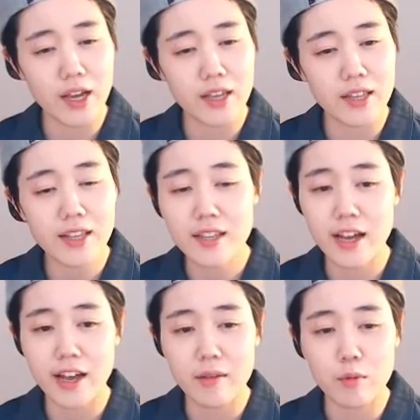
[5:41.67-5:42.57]
that
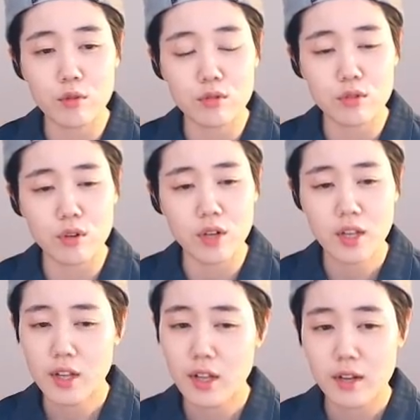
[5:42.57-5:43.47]
time also
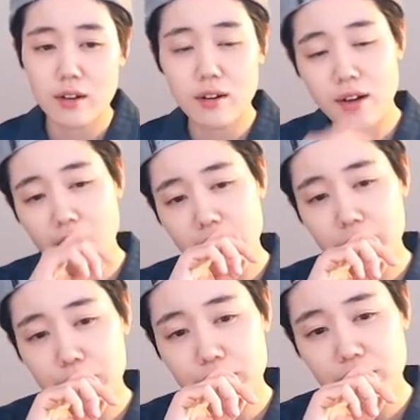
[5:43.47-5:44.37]

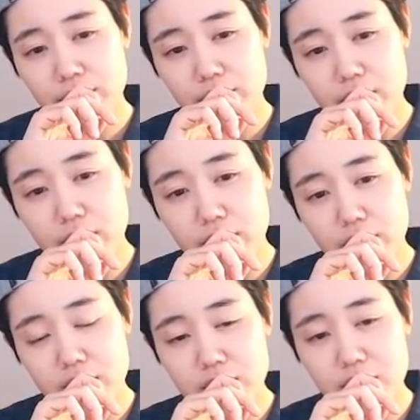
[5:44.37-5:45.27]
I prefer,
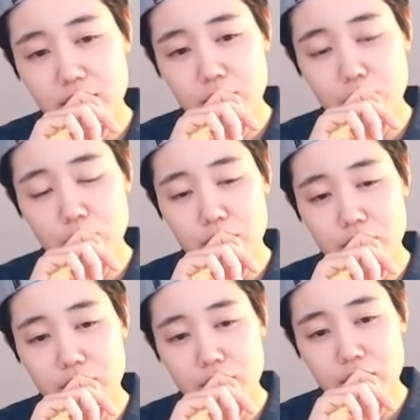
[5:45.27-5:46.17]
isn't it the
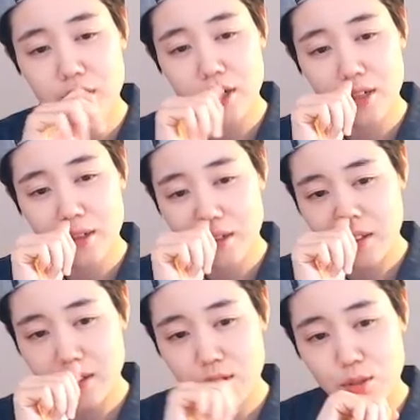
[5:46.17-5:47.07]
corner
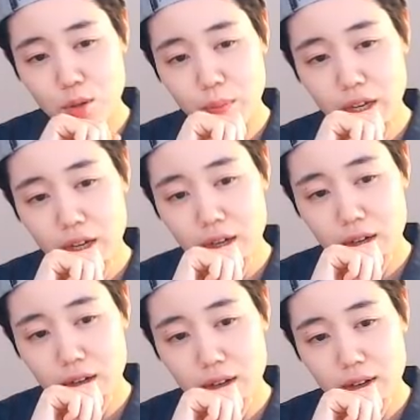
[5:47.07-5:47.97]
so big?
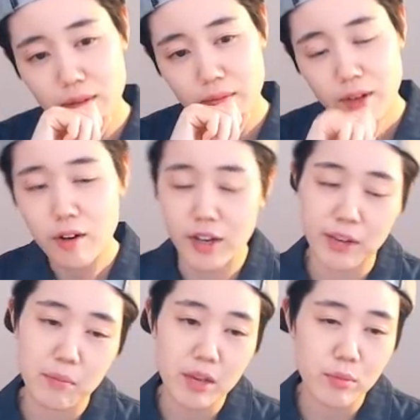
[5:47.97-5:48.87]
Okay,
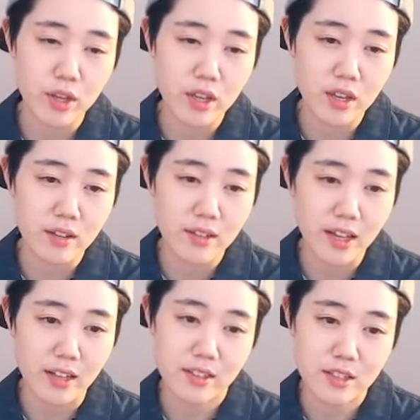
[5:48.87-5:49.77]
maybe
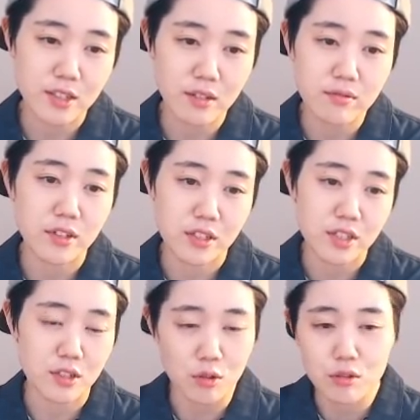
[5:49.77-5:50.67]
yeah, this influence
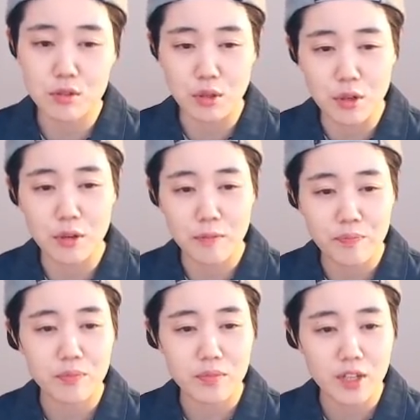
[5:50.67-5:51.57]
is also
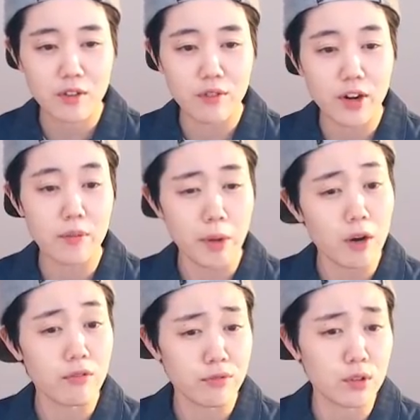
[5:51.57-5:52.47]
very
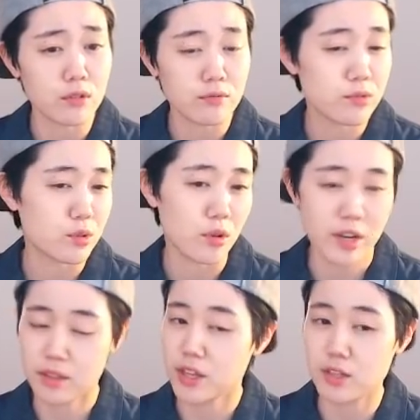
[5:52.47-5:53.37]
powerful. So I
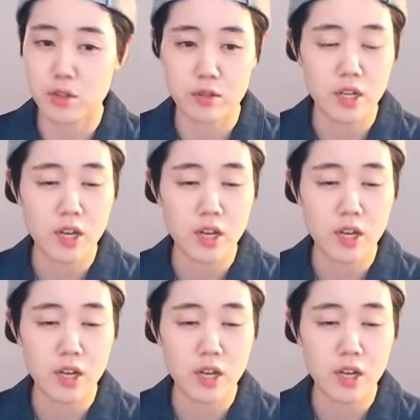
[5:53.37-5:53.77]
think it's